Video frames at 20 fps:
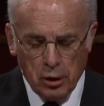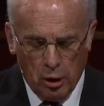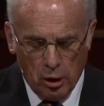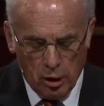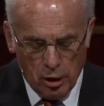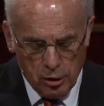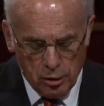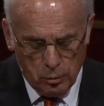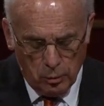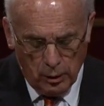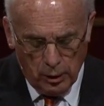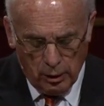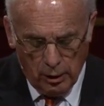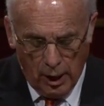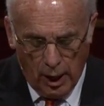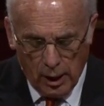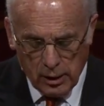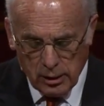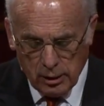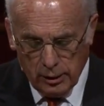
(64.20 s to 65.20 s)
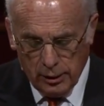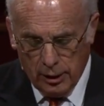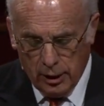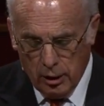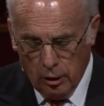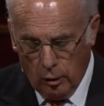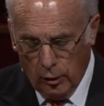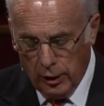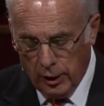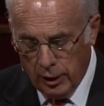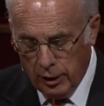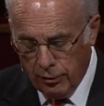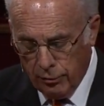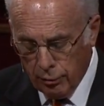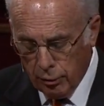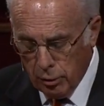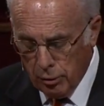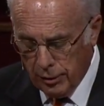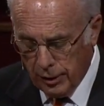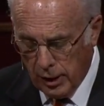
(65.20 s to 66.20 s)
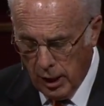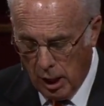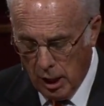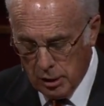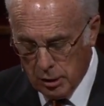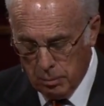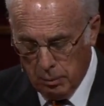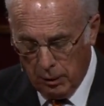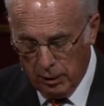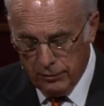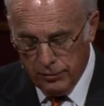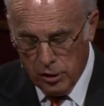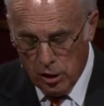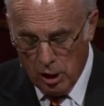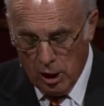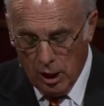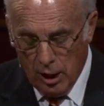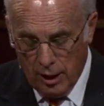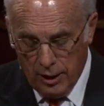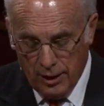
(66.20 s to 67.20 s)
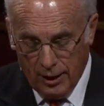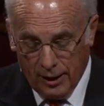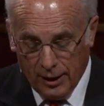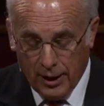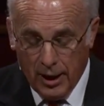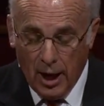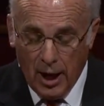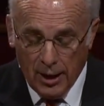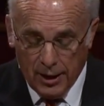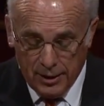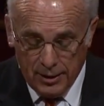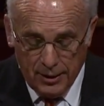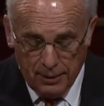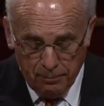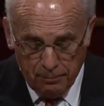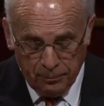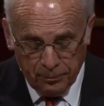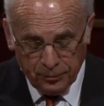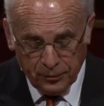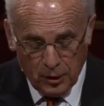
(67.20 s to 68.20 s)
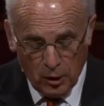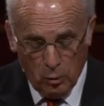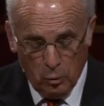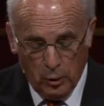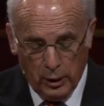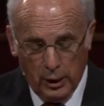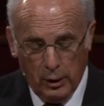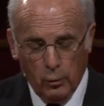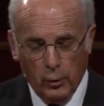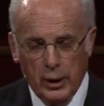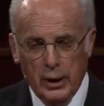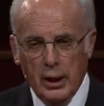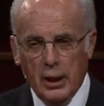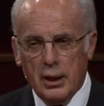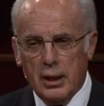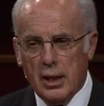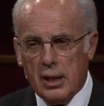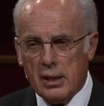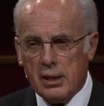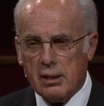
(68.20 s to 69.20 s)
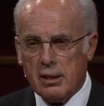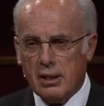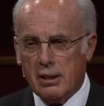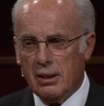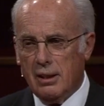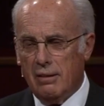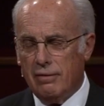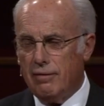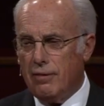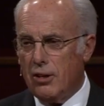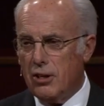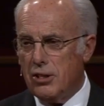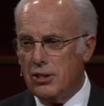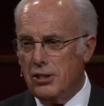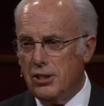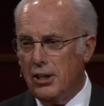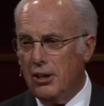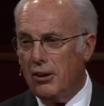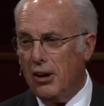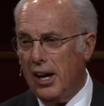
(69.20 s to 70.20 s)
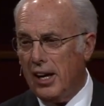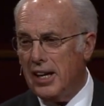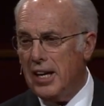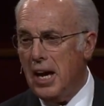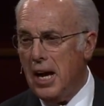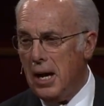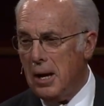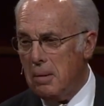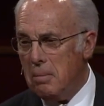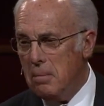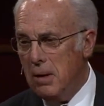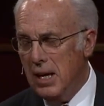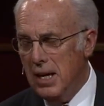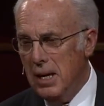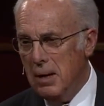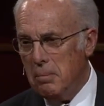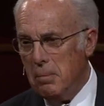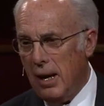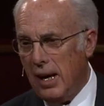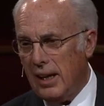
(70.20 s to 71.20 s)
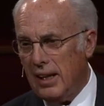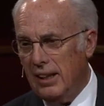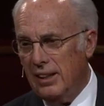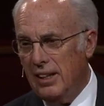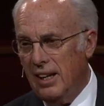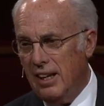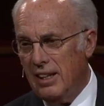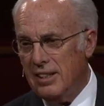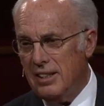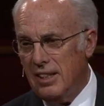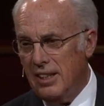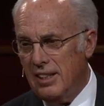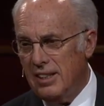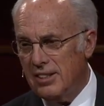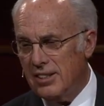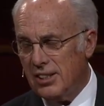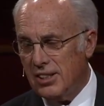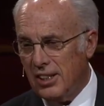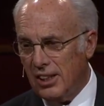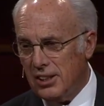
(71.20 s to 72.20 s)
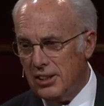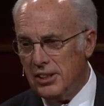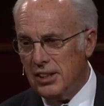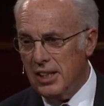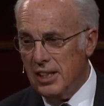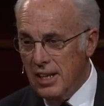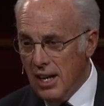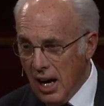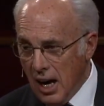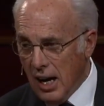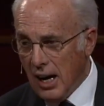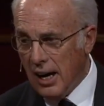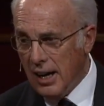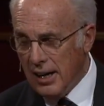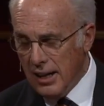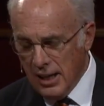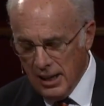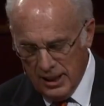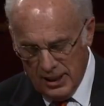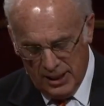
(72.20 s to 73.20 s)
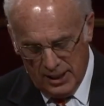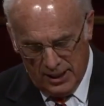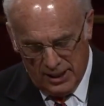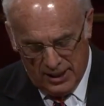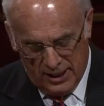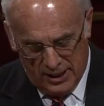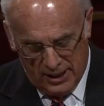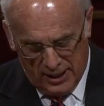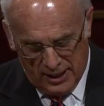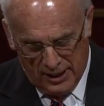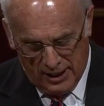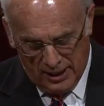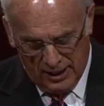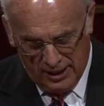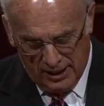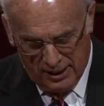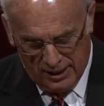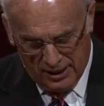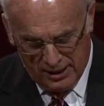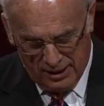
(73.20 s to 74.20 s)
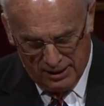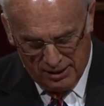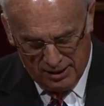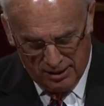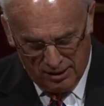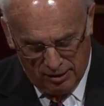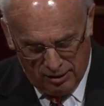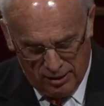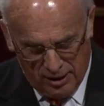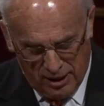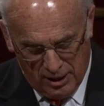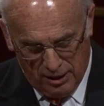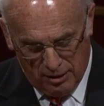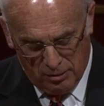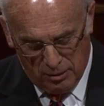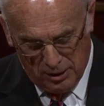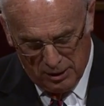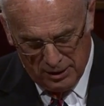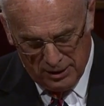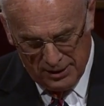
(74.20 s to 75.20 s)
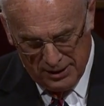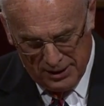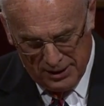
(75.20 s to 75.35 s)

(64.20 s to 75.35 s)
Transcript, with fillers: Church, we're actually going through the Gospel of John again. We, we did this the first year I came back in 1969. And uh, so now